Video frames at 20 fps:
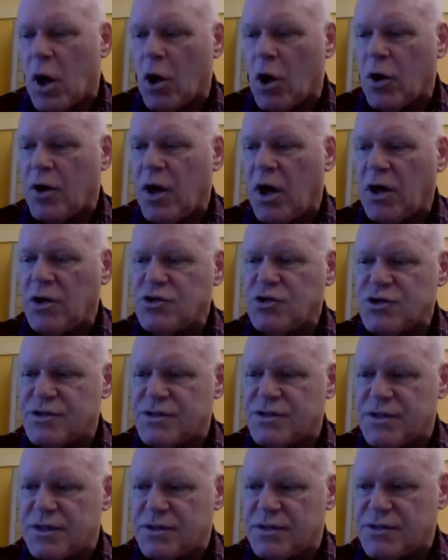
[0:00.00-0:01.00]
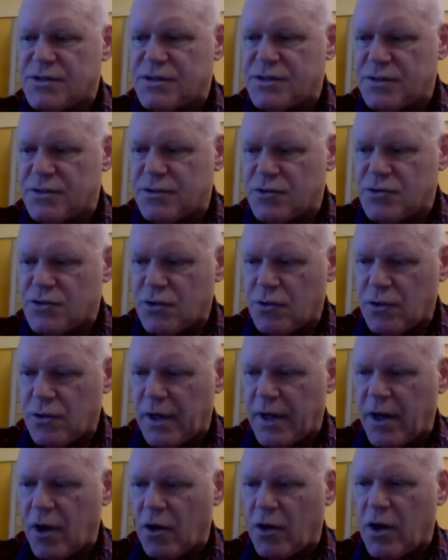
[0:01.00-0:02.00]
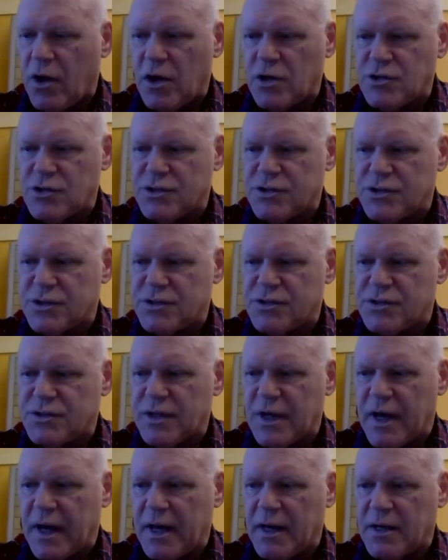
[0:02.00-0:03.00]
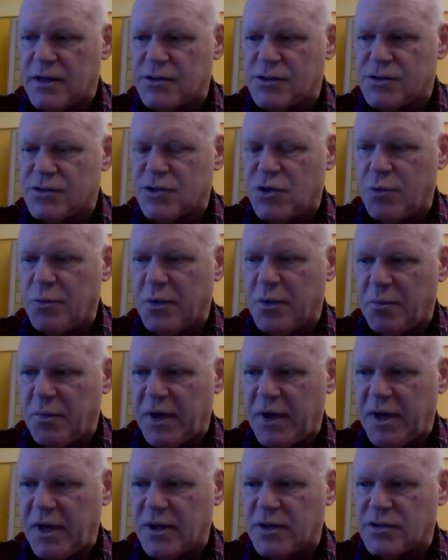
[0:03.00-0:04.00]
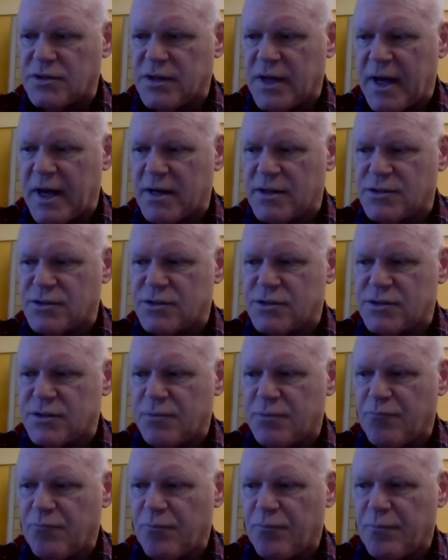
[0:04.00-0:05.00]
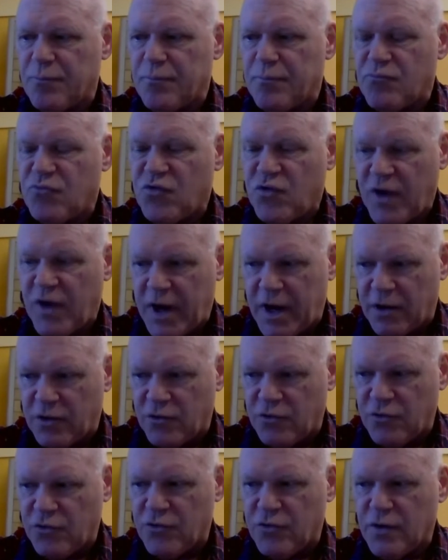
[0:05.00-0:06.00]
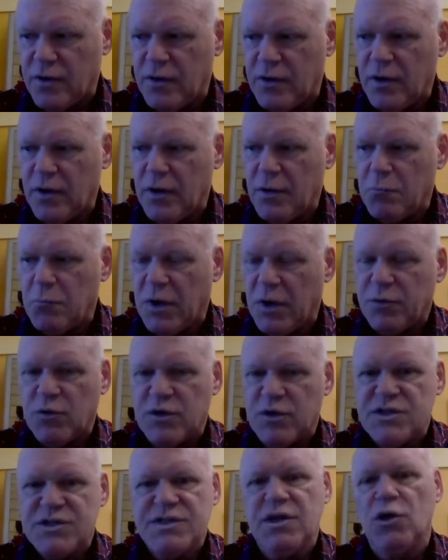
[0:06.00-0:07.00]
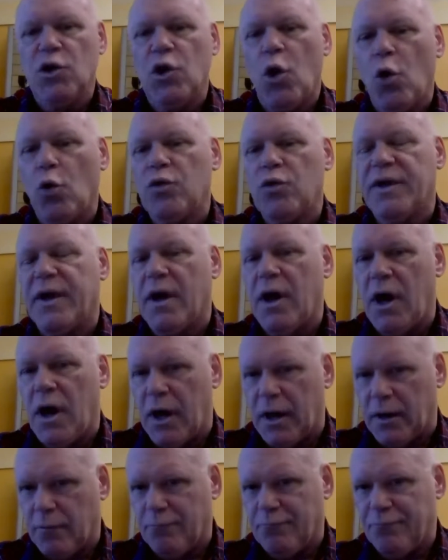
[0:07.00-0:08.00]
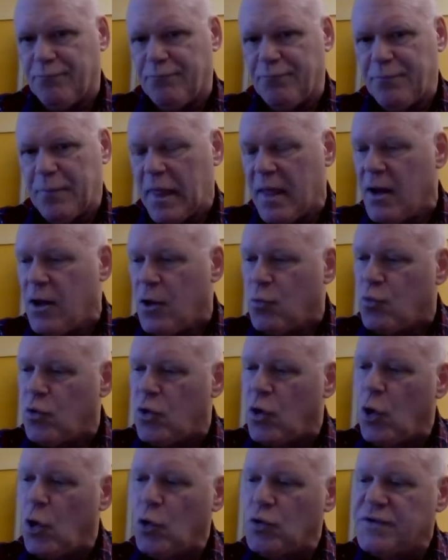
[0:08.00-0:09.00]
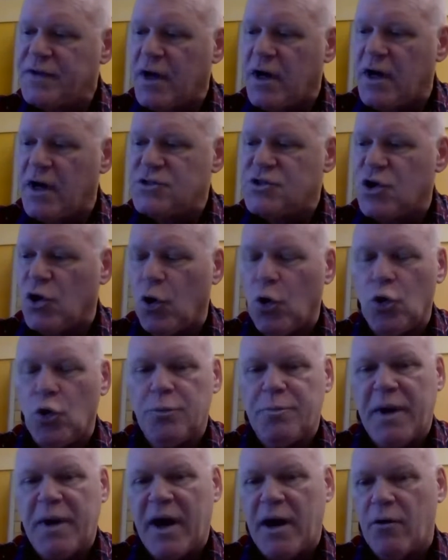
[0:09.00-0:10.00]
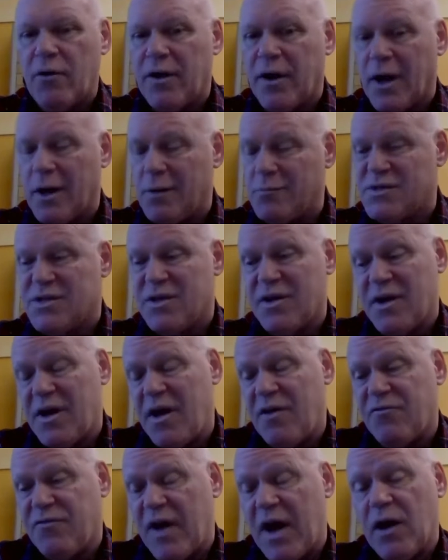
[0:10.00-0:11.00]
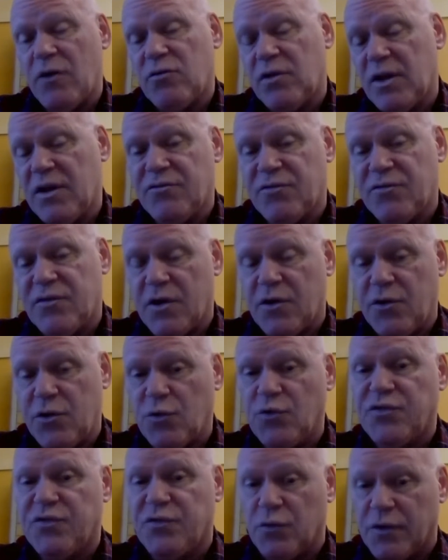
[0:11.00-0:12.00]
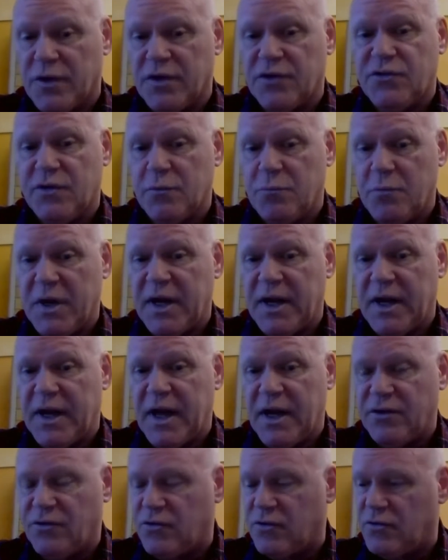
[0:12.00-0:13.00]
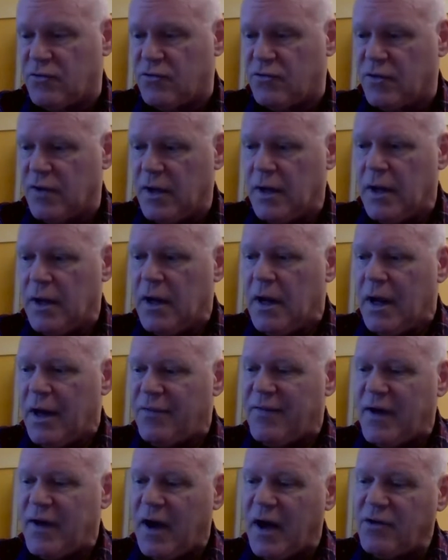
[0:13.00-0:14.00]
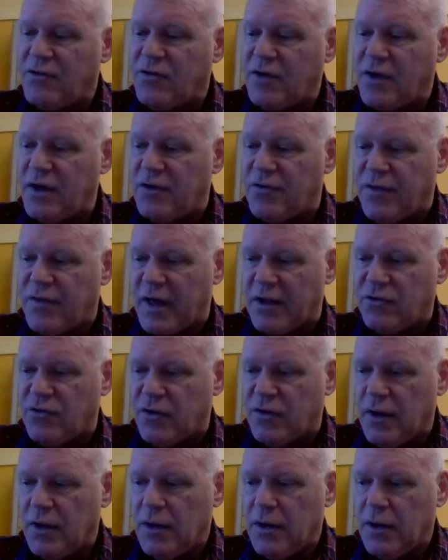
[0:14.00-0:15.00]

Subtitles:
Our consciousness, certainly our consciousness as human beings has changed, but we're still holding on. We're holding on to old paradigms that have outlived their usefulness in many cases. And the idea that